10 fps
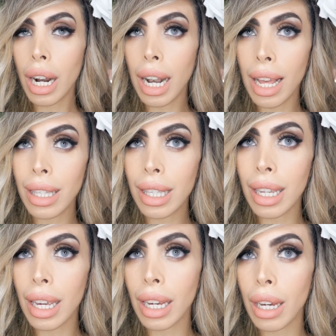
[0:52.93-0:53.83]

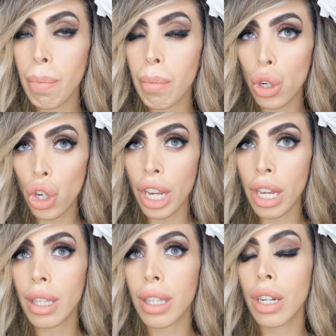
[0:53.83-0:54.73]
cleansing
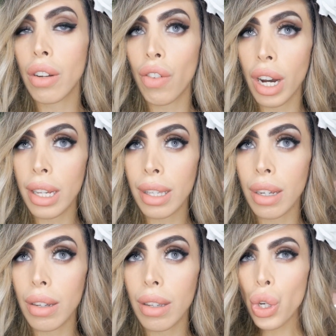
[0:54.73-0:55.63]
machines and devices.